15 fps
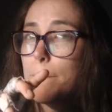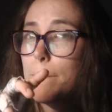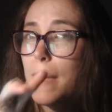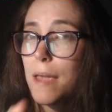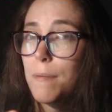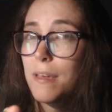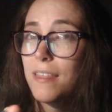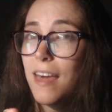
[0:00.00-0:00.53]

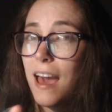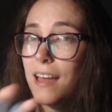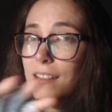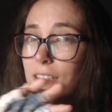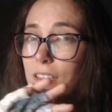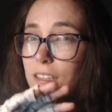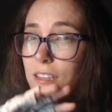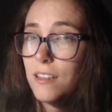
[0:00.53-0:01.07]
Maybe
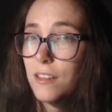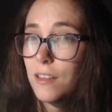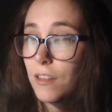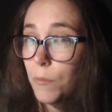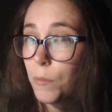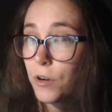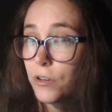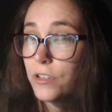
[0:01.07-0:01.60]
that's
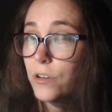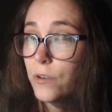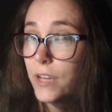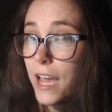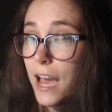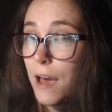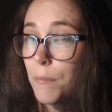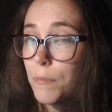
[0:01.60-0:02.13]
the person who
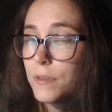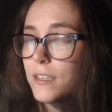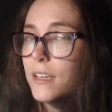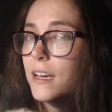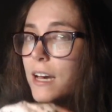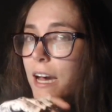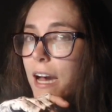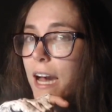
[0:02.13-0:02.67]

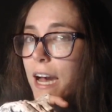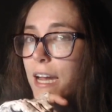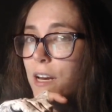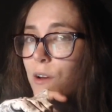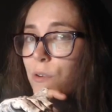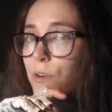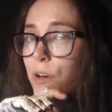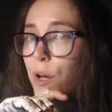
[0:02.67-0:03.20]
taps. I
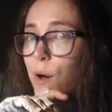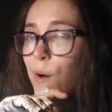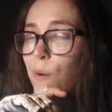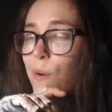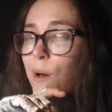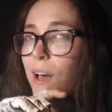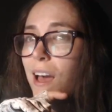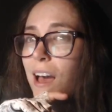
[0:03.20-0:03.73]
don't
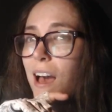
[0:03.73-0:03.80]
know.